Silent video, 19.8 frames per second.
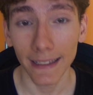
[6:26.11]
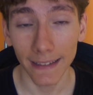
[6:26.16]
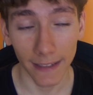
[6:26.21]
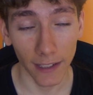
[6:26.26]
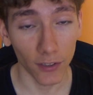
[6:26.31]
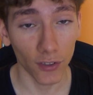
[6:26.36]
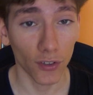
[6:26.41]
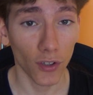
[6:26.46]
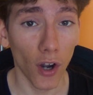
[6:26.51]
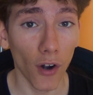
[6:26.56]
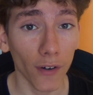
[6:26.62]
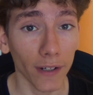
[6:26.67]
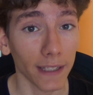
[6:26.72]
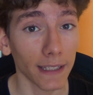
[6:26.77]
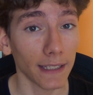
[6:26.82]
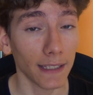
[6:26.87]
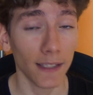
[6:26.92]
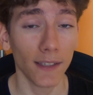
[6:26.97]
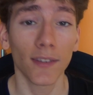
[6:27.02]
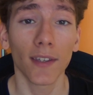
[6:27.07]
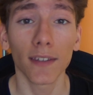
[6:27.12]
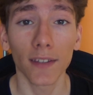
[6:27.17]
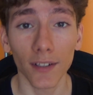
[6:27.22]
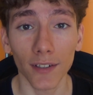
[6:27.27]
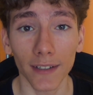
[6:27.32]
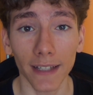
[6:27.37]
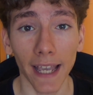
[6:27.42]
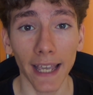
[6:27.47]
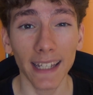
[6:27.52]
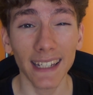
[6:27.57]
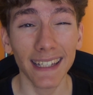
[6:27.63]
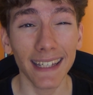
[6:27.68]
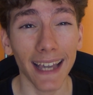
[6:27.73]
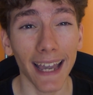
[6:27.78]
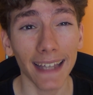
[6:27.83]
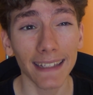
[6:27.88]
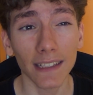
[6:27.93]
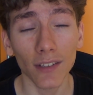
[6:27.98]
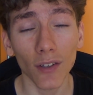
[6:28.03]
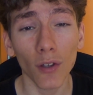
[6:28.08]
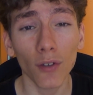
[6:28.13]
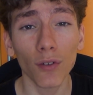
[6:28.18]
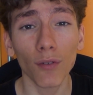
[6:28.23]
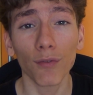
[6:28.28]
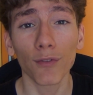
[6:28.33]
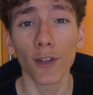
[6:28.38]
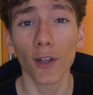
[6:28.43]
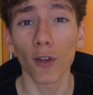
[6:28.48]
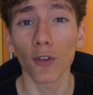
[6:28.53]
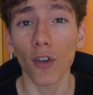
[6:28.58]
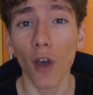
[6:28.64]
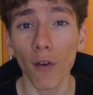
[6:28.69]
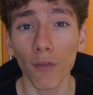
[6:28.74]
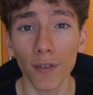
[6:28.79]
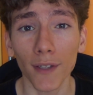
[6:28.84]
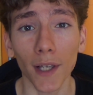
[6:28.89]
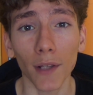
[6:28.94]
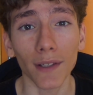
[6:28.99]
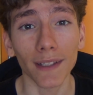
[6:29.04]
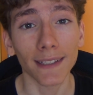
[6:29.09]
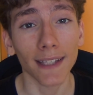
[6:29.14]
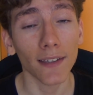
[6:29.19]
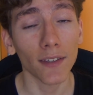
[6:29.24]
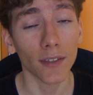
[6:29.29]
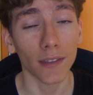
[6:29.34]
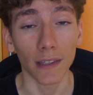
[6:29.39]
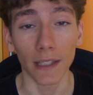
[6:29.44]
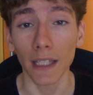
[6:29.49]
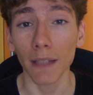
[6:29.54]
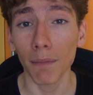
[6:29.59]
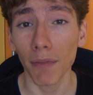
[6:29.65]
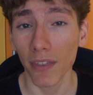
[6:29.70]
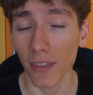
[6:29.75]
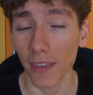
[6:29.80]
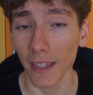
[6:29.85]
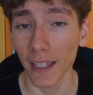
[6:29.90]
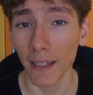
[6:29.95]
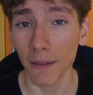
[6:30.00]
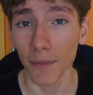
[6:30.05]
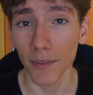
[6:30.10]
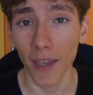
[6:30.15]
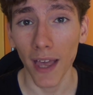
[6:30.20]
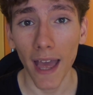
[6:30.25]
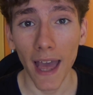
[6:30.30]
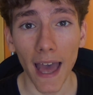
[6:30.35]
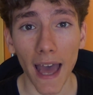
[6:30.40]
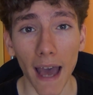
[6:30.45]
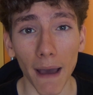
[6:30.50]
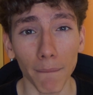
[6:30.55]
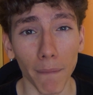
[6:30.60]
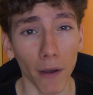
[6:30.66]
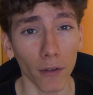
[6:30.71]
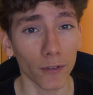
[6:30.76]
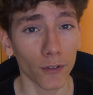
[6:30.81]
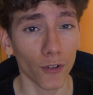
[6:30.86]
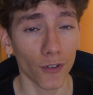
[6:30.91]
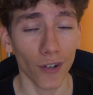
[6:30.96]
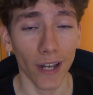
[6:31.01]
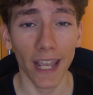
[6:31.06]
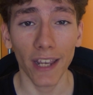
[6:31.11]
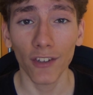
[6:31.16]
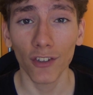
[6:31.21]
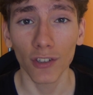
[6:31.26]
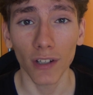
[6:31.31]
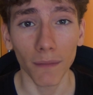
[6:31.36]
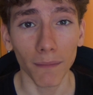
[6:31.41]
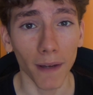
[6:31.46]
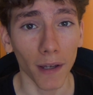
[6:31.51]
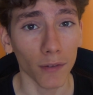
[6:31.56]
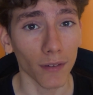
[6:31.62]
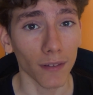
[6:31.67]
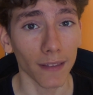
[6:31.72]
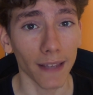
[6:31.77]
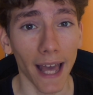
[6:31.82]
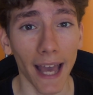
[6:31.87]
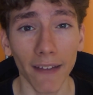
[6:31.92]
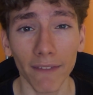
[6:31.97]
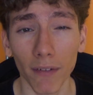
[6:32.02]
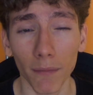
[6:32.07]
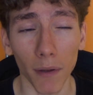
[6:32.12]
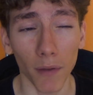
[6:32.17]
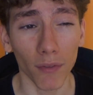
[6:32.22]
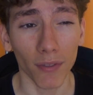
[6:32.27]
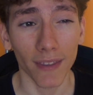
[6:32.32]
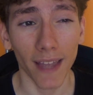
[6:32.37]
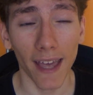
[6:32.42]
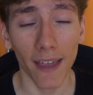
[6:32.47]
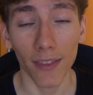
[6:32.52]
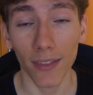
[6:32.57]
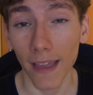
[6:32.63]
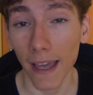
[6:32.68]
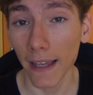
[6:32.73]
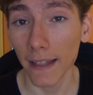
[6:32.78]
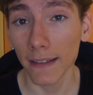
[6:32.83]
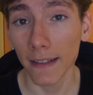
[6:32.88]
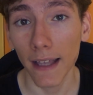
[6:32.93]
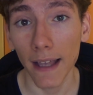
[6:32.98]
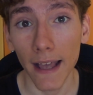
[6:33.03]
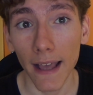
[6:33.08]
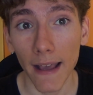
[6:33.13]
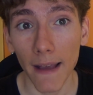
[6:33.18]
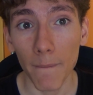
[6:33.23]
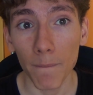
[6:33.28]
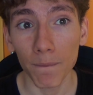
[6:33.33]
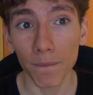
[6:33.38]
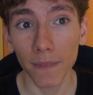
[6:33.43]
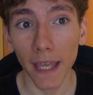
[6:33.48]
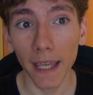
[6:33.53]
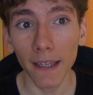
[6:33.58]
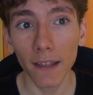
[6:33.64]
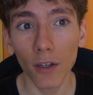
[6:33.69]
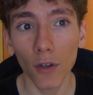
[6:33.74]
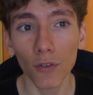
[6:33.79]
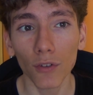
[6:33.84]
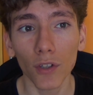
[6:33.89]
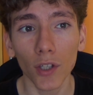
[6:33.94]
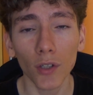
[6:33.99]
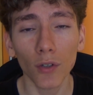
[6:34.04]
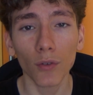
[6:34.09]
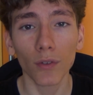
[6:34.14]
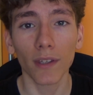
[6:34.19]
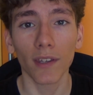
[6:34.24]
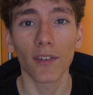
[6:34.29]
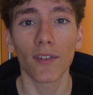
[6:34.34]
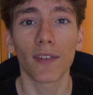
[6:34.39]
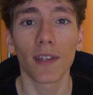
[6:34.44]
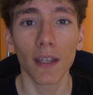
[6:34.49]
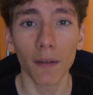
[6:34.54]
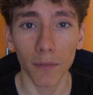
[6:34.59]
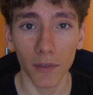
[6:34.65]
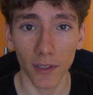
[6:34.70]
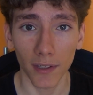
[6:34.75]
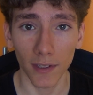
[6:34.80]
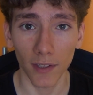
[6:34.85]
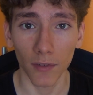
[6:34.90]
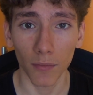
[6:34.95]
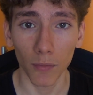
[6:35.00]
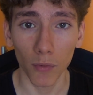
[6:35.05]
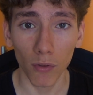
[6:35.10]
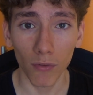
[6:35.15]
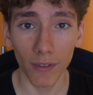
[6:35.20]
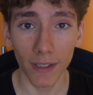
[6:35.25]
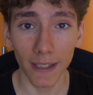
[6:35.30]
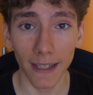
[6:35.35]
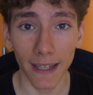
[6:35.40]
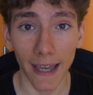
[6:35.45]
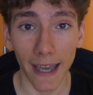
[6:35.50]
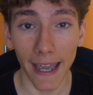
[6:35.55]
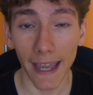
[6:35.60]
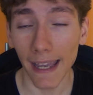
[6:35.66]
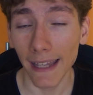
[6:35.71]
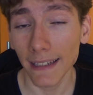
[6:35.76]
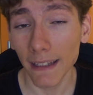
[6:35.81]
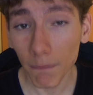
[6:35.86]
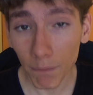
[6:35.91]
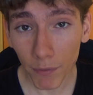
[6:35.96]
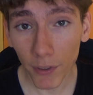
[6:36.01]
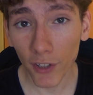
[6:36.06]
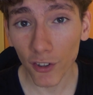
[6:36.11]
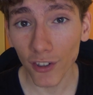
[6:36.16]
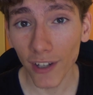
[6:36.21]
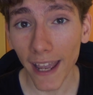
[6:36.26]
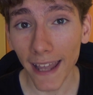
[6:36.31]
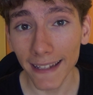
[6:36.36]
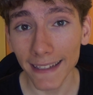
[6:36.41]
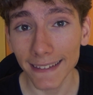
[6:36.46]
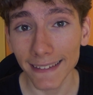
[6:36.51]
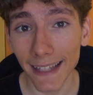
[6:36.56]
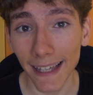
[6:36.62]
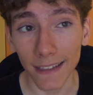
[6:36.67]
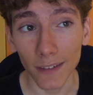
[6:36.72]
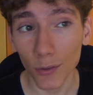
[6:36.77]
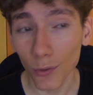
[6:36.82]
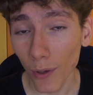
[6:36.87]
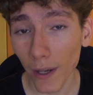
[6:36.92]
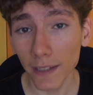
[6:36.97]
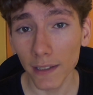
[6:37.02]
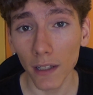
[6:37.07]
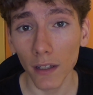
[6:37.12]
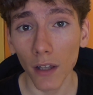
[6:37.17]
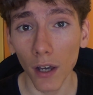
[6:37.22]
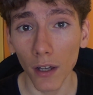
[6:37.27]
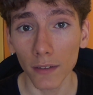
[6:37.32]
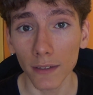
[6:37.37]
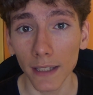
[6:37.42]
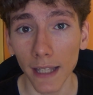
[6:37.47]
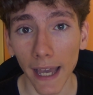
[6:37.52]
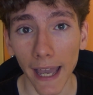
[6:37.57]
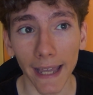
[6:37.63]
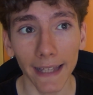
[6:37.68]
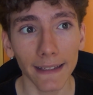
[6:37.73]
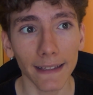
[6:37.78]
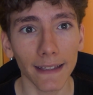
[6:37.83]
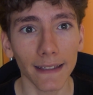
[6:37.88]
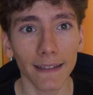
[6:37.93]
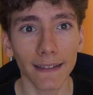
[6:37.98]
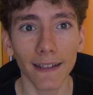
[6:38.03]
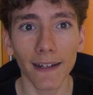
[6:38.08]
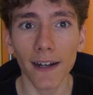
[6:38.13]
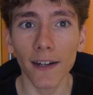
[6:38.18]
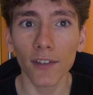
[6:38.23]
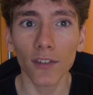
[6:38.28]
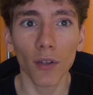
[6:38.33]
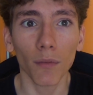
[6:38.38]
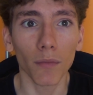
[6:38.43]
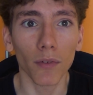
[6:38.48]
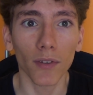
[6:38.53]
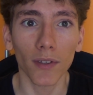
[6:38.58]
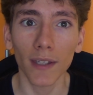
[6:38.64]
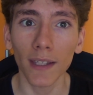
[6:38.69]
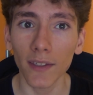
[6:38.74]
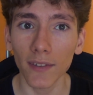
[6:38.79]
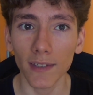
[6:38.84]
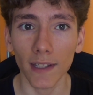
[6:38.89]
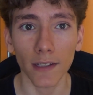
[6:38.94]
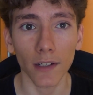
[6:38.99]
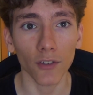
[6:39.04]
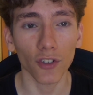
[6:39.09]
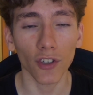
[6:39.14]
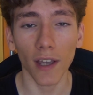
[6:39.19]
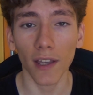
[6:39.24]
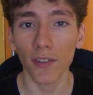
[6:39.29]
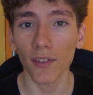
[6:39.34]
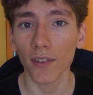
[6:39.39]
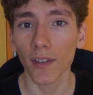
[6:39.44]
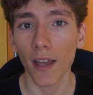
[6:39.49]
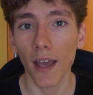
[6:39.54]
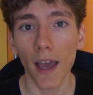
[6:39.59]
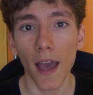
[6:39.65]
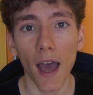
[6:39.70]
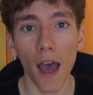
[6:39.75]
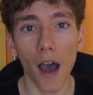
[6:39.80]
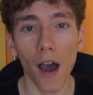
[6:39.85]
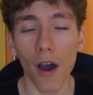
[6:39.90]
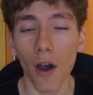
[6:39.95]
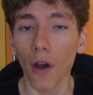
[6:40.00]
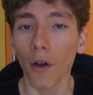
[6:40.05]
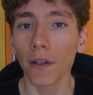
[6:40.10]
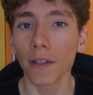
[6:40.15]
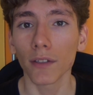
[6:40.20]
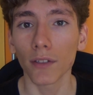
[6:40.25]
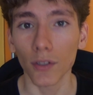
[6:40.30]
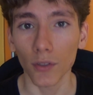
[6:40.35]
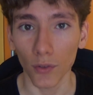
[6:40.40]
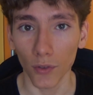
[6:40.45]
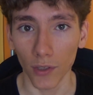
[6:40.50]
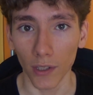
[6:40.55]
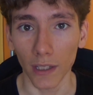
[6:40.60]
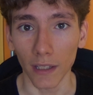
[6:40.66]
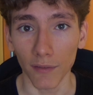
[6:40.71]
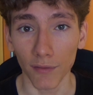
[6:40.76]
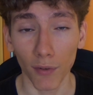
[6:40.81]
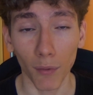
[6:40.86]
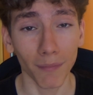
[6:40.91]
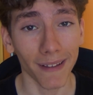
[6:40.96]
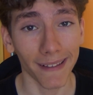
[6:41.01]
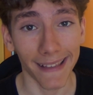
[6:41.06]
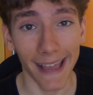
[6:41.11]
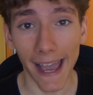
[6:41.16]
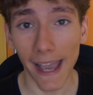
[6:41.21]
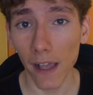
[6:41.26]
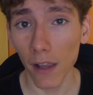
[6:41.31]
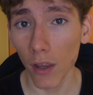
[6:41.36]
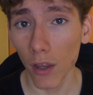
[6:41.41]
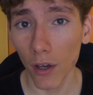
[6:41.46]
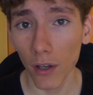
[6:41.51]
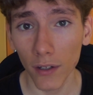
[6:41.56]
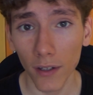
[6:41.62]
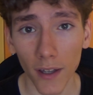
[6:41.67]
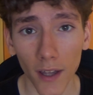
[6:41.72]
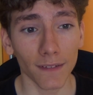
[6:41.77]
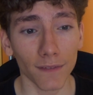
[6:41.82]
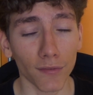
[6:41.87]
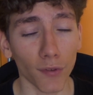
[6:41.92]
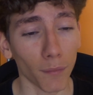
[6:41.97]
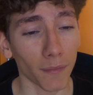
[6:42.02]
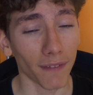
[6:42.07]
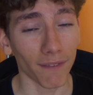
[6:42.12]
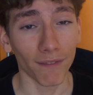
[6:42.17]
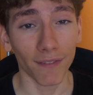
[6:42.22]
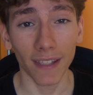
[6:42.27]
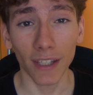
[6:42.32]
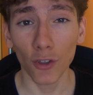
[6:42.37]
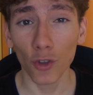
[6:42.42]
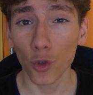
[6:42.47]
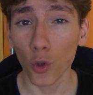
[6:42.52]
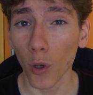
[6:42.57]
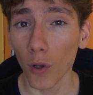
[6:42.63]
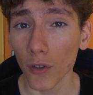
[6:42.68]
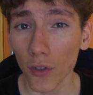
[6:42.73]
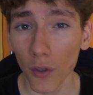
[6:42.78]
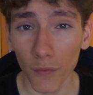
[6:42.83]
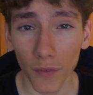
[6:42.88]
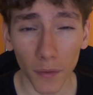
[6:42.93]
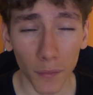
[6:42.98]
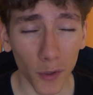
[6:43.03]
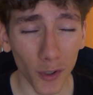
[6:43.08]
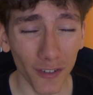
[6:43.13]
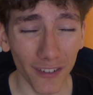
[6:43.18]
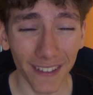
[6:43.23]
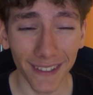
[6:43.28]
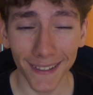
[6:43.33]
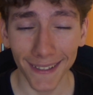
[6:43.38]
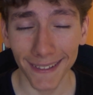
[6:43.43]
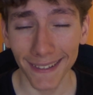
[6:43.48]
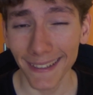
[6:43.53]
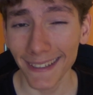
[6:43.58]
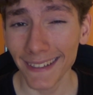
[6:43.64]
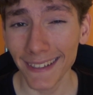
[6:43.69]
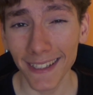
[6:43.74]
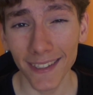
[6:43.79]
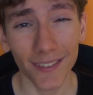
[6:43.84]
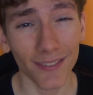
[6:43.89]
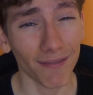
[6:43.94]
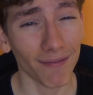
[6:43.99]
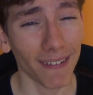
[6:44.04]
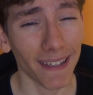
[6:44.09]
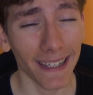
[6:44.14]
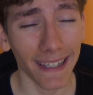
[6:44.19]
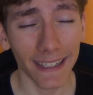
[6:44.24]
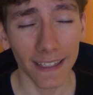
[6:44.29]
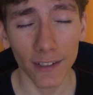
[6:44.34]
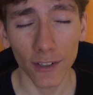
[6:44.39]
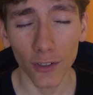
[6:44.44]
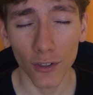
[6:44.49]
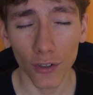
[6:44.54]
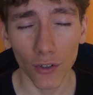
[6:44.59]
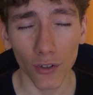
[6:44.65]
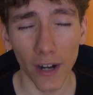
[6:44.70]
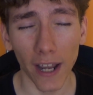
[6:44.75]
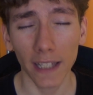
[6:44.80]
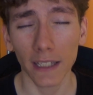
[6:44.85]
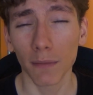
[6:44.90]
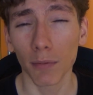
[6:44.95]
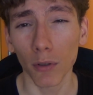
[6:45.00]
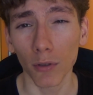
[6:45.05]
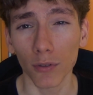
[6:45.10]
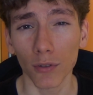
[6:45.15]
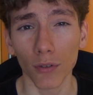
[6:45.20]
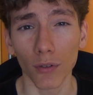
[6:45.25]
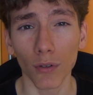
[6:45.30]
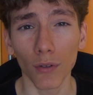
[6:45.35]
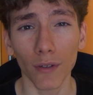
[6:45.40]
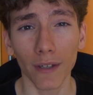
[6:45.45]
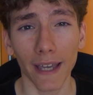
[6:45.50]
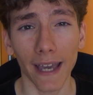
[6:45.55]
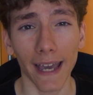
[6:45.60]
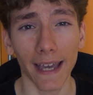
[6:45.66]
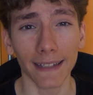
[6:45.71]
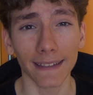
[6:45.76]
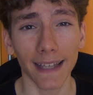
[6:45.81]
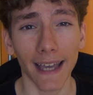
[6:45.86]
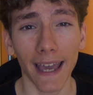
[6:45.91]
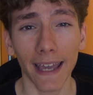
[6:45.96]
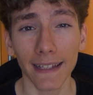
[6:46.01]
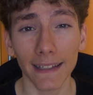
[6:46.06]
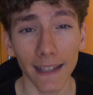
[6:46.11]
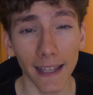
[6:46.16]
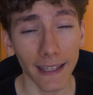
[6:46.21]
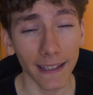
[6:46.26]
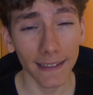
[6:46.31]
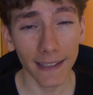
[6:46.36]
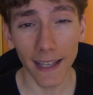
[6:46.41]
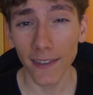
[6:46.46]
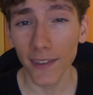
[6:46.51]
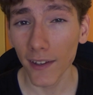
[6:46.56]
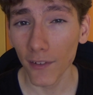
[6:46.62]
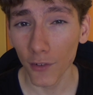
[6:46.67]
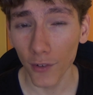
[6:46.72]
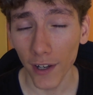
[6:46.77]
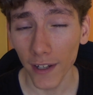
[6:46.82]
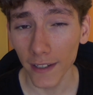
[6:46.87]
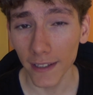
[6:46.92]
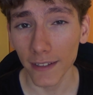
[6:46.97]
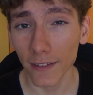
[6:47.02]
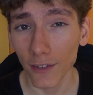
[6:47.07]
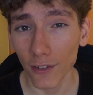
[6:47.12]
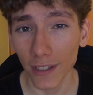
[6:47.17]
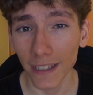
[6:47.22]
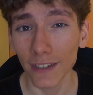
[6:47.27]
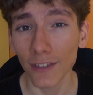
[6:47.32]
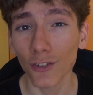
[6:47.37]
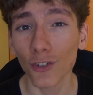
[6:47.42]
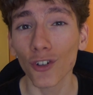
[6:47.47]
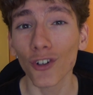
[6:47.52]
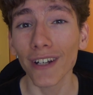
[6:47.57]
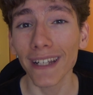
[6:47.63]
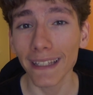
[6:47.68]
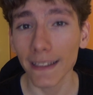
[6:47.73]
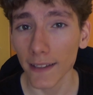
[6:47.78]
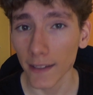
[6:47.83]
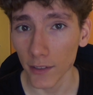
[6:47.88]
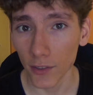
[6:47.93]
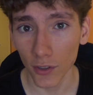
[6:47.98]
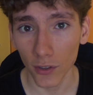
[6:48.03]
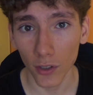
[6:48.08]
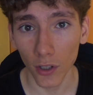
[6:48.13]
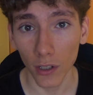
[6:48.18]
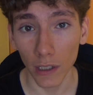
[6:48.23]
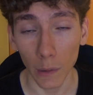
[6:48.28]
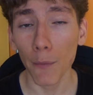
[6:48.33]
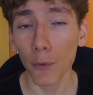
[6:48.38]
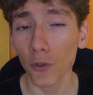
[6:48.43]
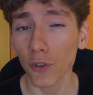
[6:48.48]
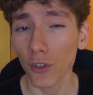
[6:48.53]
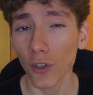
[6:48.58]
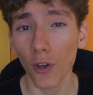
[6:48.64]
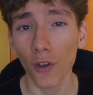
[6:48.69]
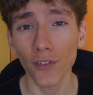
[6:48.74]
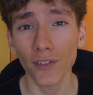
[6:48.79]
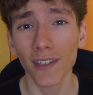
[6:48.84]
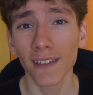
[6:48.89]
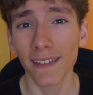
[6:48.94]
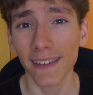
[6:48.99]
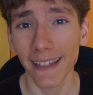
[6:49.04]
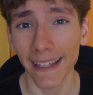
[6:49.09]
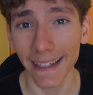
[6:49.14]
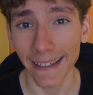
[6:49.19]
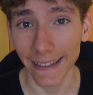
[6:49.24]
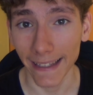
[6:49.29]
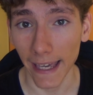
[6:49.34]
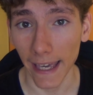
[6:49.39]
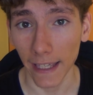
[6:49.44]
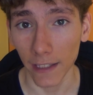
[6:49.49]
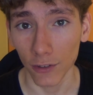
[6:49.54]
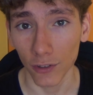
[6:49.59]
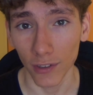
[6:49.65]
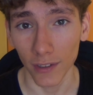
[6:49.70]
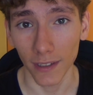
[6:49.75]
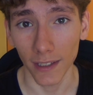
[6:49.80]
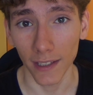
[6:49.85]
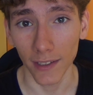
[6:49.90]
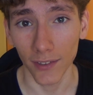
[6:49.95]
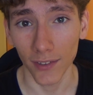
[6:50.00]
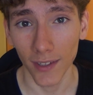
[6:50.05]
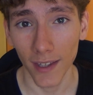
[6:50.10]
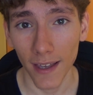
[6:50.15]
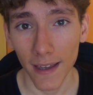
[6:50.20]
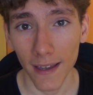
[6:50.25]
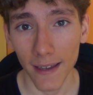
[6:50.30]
The story is entertaining and is also philosophical. It has deep themes about creation, about life, about death, and they continue these themes in this movie and appreciated that quite a lot. And there are some scenes that are just awe-inducing, from the dialogue, from the visuals of the movie. It is incredible to look at and it has a really intriguing story. I was constantly engaged in this.